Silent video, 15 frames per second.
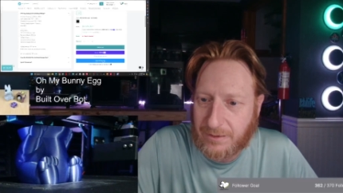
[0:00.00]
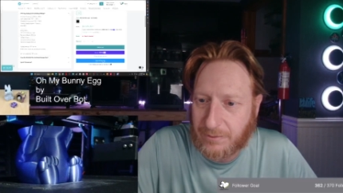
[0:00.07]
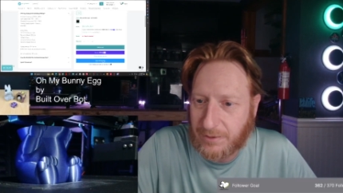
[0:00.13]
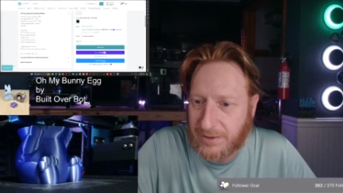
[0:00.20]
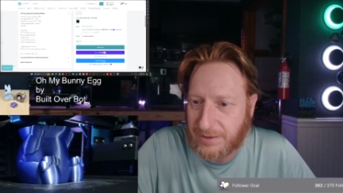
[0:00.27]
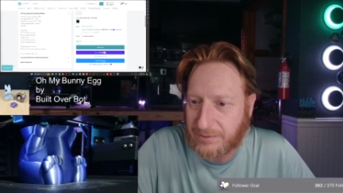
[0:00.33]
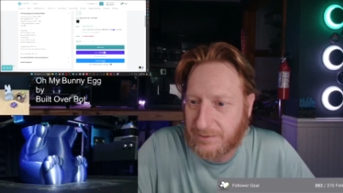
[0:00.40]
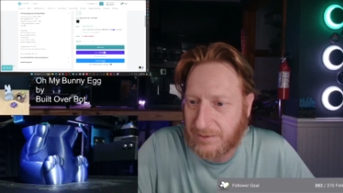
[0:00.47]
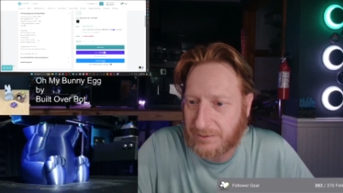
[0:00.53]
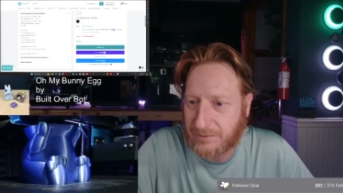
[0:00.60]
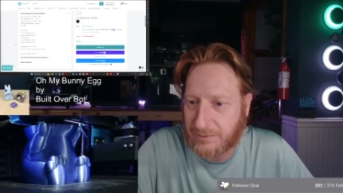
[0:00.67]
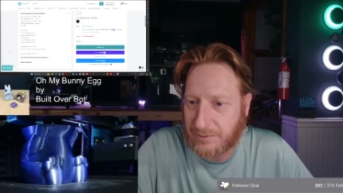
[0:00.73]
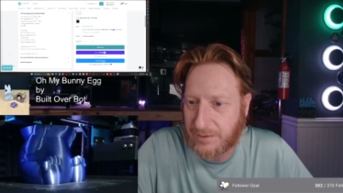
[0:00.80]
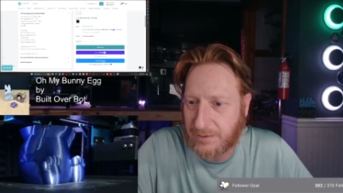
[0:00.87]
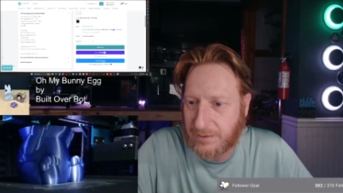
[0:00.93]
What is
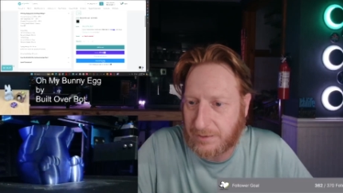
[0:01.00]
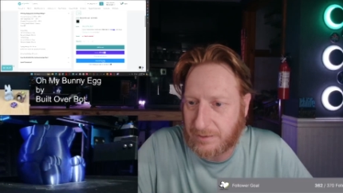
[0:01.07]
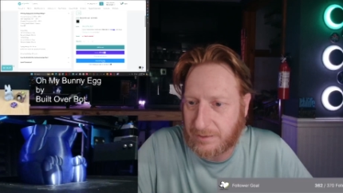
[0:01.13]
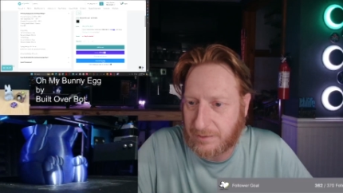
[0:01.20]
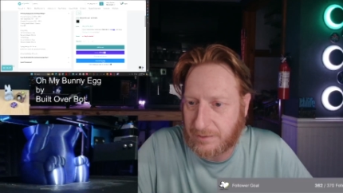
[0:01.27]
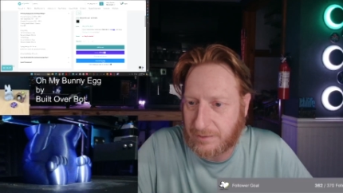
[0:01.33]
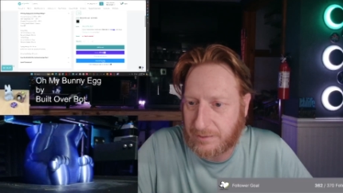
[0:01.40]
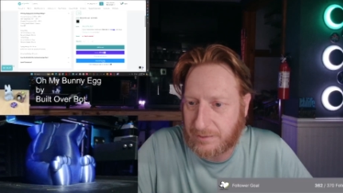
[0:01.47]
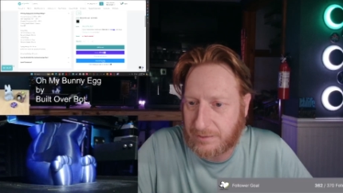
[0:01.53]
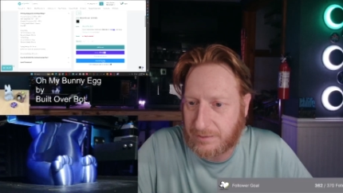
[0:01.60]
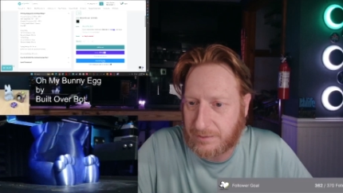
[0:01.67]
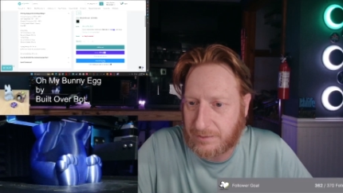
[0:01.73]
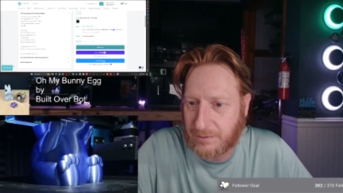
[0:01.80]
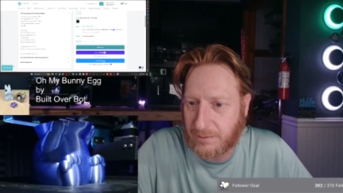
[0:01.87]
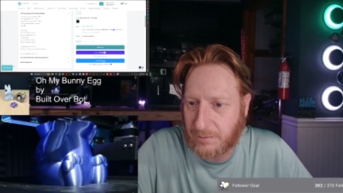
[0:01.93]
this?
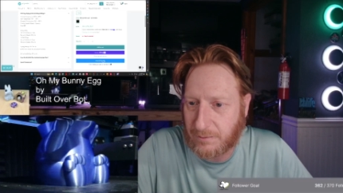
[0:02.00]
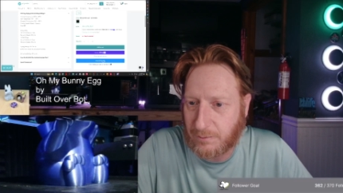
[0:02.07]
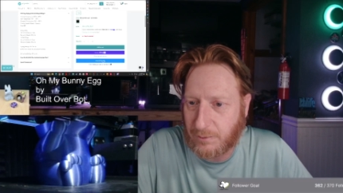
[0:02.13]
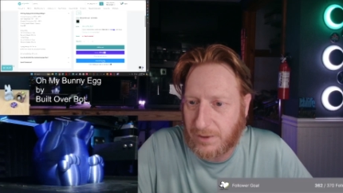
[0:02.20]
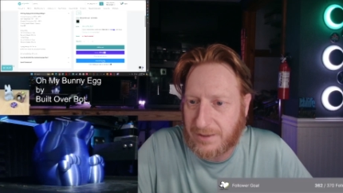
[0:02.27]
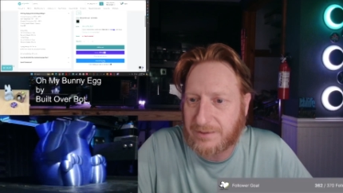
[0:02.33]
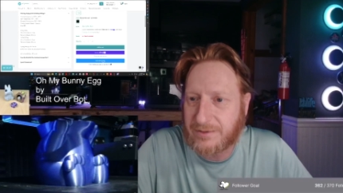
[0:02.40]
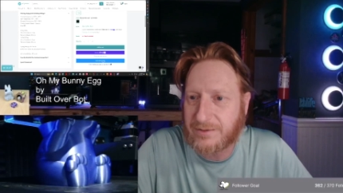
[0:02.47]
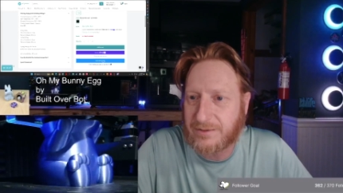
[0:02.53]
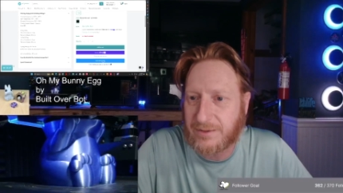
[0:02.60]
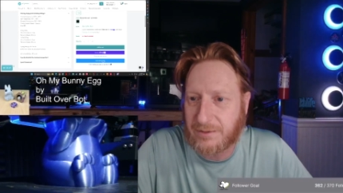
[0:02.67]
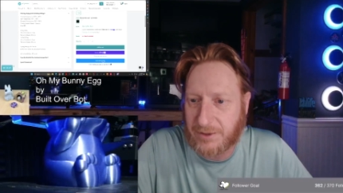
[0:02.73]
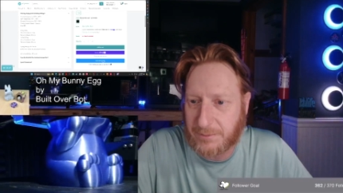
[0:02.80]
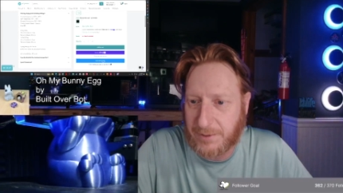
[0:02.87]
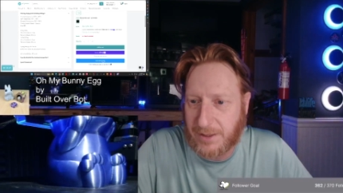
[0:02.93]
What is
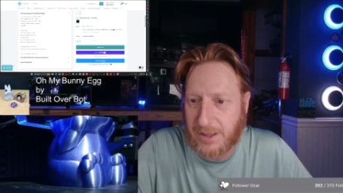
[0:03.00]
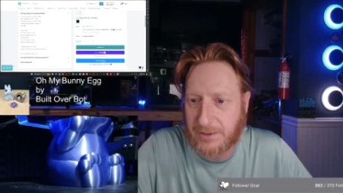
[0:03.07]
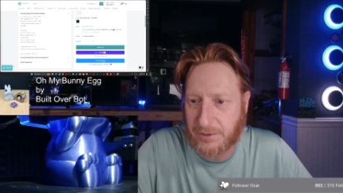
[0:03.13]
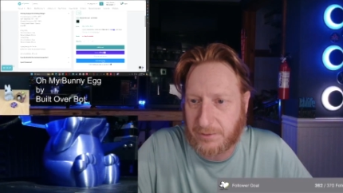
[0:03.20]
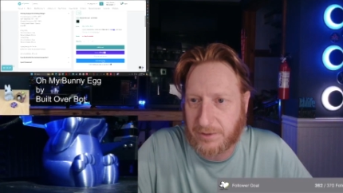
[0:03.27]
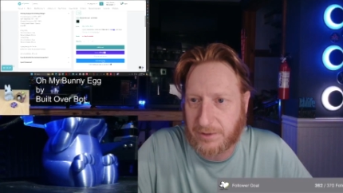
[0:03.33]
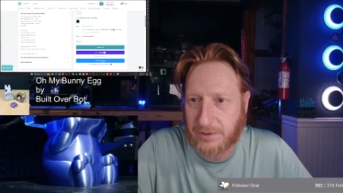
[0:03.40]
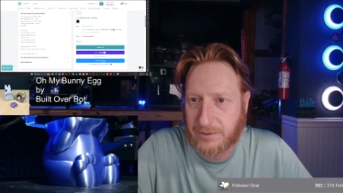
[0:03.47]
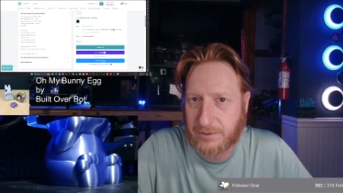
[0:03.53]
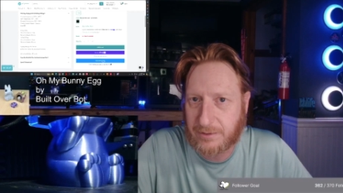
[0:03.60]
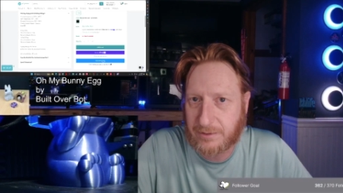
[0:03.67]
SiriBot doing?